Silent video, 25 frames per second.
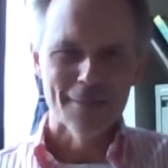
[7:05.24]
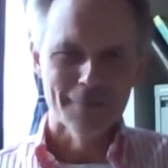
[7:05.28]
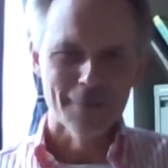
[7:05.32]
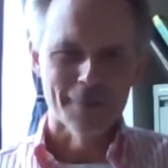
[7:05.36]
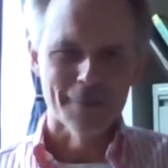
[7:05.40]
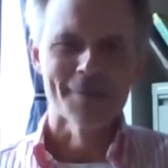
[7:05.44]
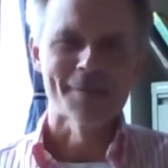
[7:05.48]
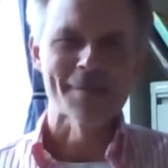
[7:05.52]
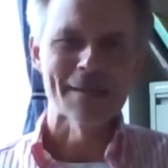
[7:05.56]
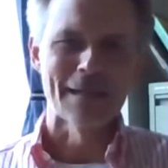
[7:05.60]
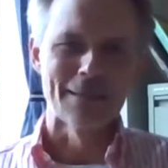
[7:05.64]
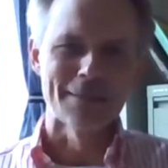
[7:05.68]
of
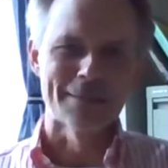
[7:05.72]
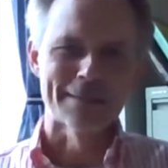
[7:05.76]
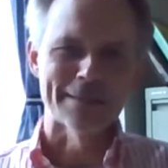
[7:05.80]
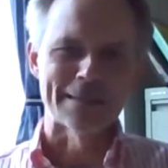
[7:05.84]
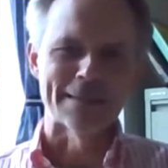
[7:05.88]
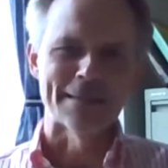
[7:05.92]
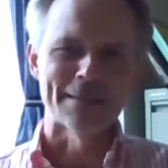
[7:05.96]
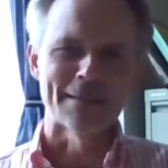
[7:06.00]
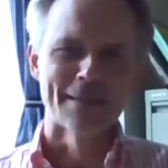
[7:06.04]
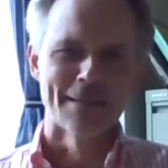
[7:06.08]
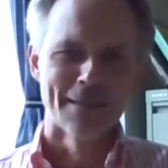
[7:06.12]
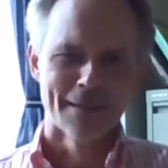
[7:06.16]

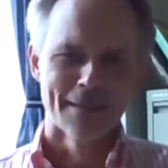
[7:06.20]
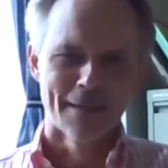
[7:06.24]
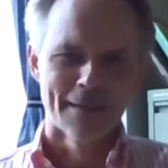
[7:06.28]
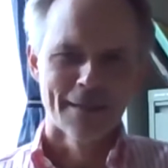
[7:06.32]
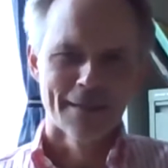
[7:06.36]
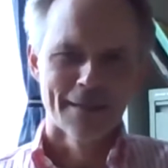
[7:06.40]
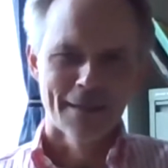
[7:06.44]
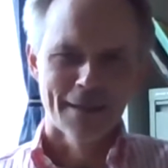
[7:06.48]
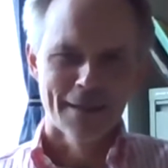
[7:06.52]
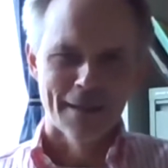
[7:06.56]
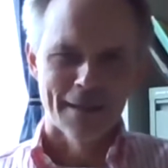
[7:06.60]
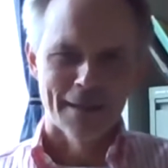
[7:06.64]
consulting
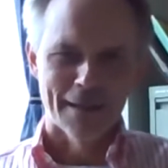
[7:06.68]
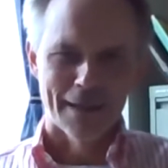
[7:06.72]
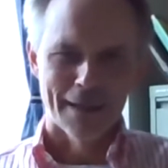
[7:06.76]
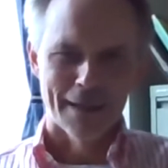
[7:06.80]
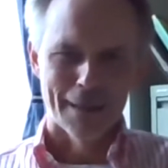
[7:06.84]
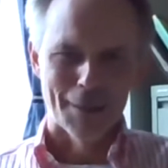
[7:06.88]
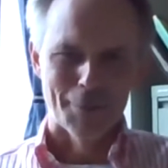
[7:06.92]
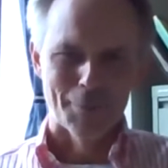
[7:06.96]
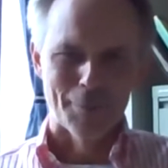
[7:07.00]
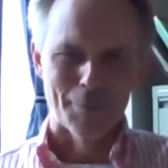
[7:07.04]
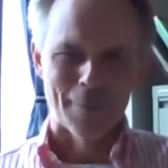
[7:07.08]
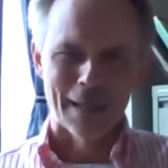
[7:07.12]

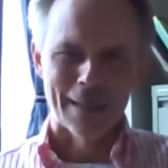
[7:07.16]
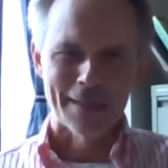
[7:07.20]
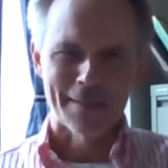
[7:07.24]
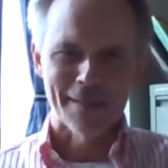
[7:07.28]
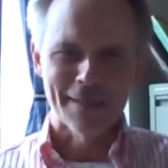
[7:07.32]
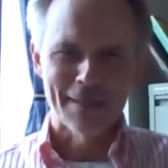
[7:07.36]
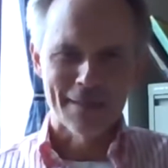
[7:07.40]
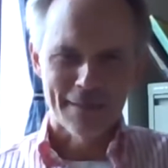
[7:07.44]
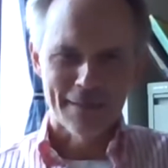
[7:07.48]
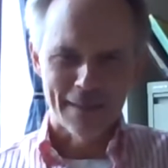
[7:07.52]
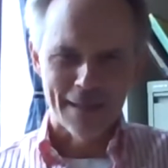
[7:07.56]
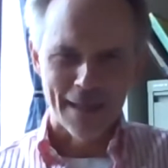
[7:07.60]
um, I
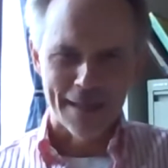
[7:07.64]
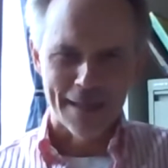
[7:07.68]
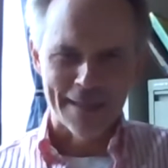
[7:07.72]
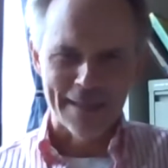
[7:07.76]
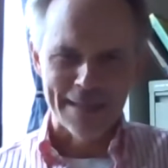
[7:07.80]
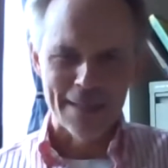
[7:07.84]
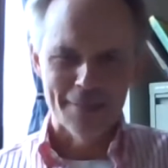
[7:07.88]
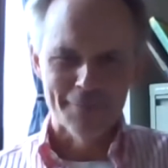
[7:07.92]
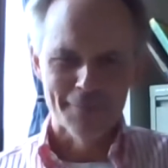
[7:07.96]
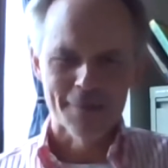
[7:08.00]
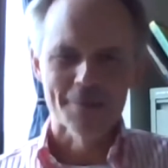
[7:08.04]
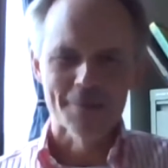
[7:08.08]
think the
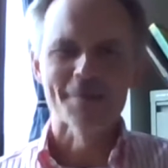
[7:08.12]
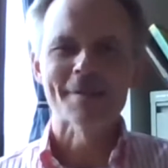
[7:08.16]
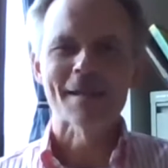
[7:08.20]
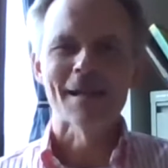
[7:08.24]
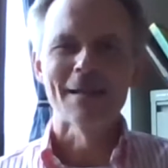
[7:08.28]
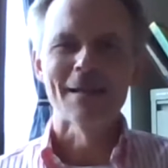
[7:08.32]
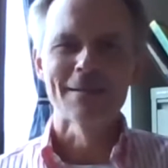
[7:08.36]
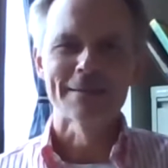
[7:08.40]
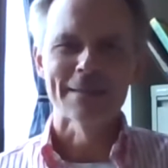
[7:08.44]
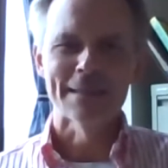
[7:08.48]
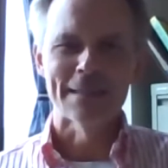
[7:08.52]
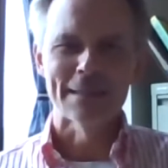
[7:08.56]
idea of
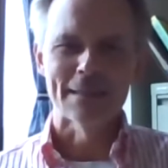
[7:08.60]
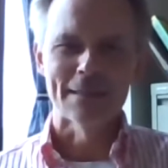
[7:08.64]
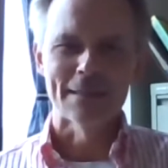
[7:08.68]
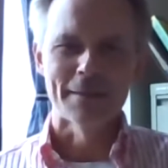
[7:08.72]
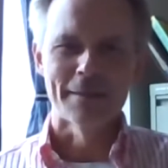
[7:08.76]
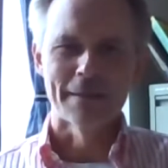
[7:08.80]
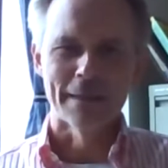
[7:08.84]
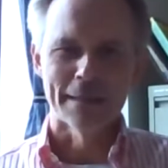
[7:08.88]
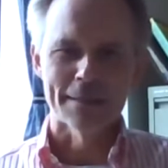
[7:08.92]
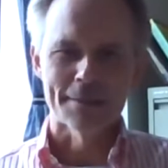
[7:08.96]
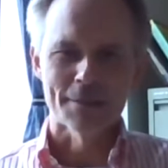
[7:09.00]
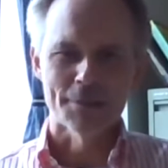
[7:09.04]

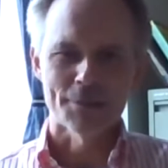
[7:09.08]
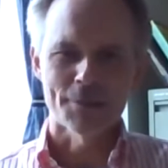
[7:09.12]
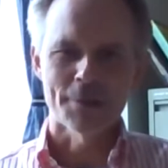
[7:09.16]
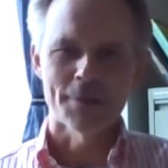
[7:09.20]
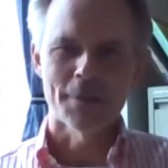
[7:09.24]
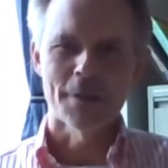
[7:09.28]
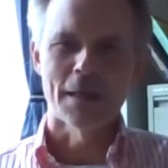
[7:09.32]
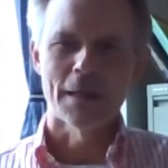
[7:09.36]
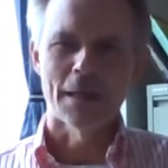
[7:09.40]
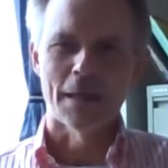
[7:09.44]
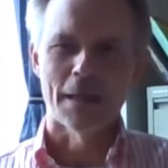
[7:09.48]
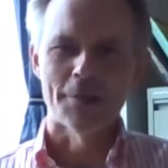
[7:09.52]
consulting that
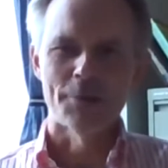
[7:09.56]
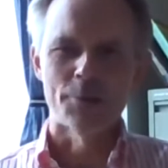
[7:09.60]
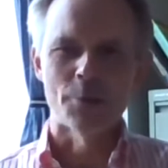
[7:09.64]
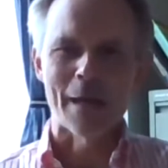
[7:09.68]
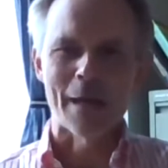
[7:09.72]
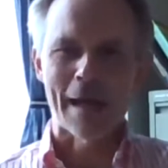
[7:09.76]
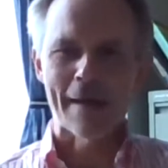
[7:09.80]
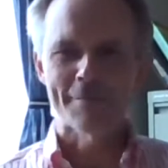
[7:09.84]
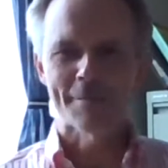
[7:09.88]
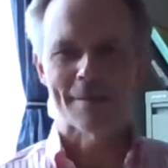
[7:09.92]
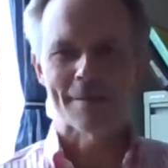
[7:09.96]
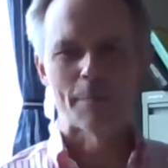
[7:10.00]
uh, you
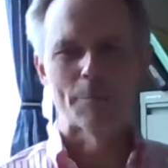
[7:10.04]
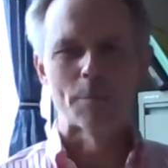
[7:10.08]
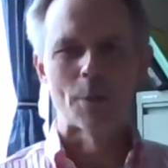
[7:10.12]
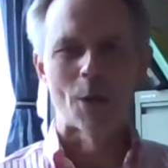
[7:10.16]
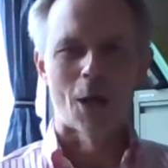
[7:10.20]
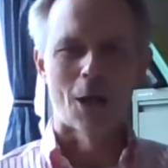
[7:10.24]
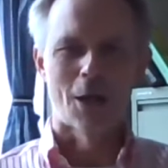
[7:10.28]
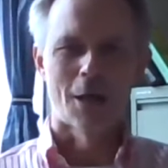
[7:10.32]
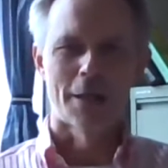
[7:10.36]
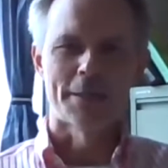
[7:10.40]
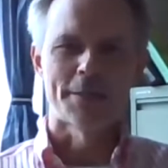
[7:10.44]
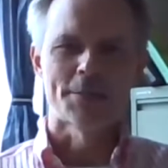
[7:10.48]
have some
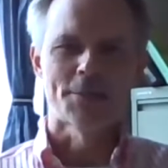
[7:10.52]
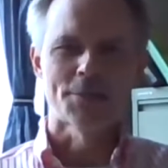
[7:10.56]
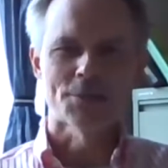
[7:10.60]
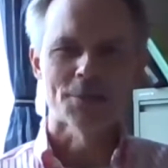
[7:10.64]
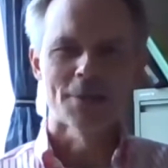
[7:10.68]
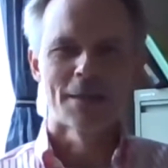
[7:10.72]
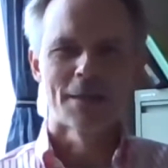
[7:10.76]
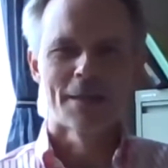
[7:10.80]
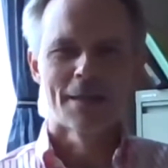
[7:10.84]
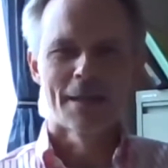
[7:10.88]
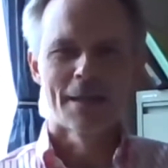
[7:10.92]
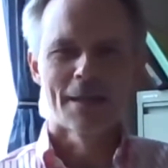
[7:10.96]
knowledge